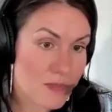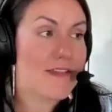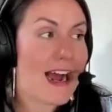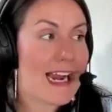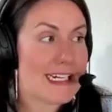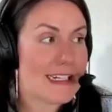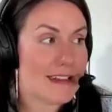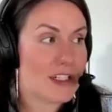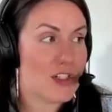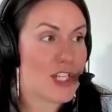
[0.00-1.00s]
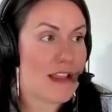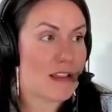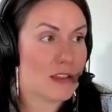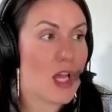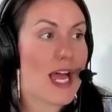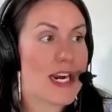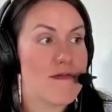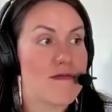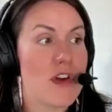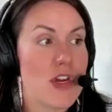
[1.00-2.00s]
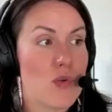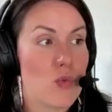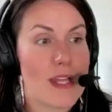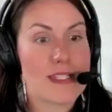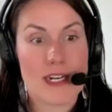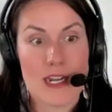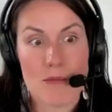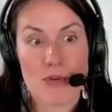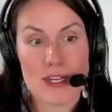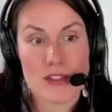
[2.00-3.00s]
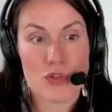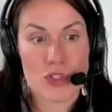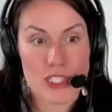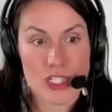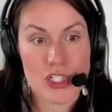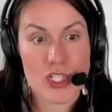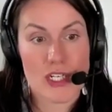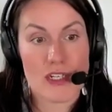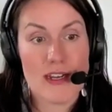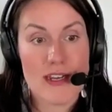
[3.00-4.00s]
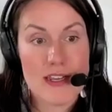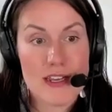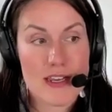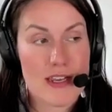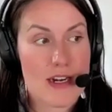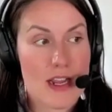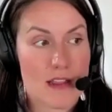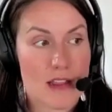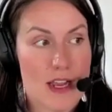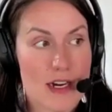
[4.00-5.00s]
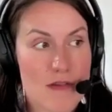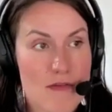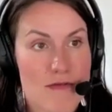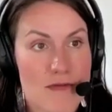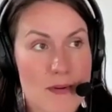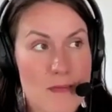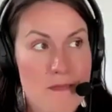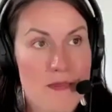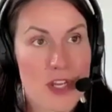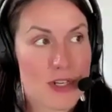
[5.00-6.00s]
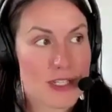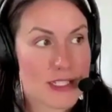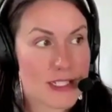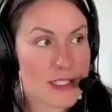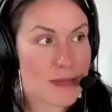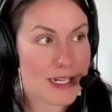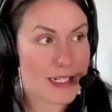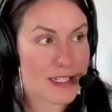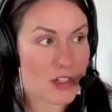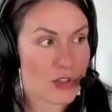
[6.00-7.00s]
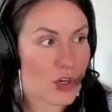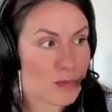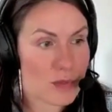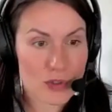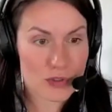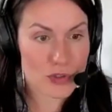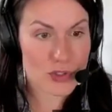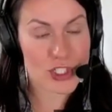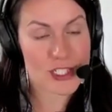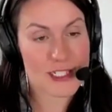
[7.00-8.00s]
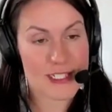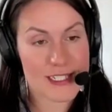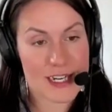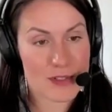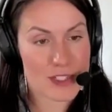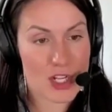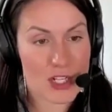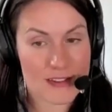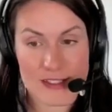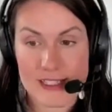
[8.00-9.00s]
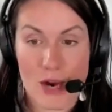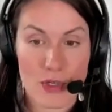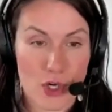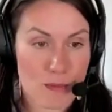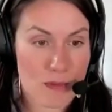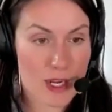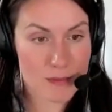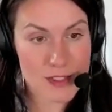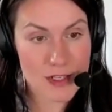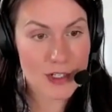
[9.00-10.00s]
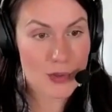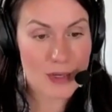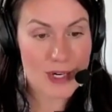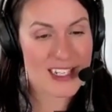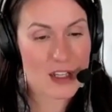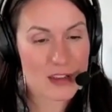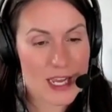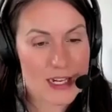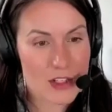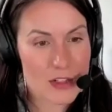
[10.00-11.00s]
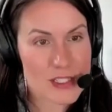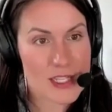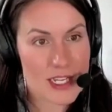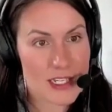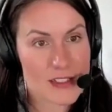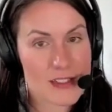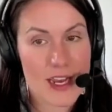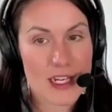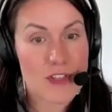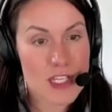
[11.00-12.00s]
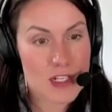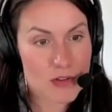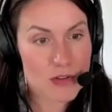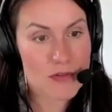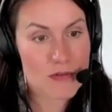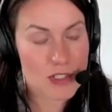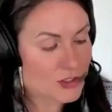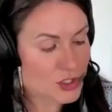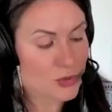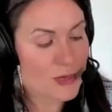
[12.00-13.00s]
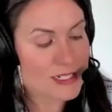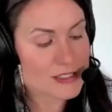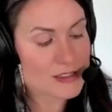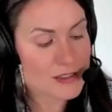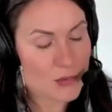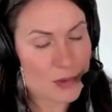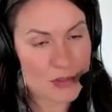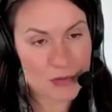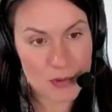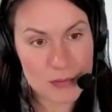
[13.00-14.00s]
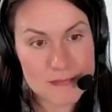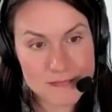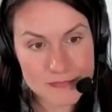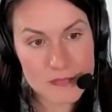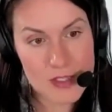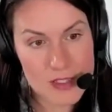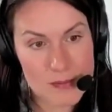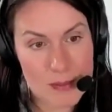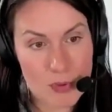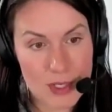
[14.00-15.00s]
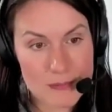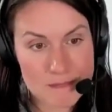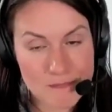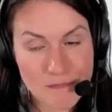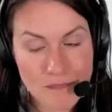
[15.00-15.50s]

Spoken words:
I find that there's a lot of Weston A. Price tradition in a lot of I was on this podcast called Homegrown Nutrition, and I always call it like the sourdough moms. And it's like a lot of those things there's threads that run through, is my point.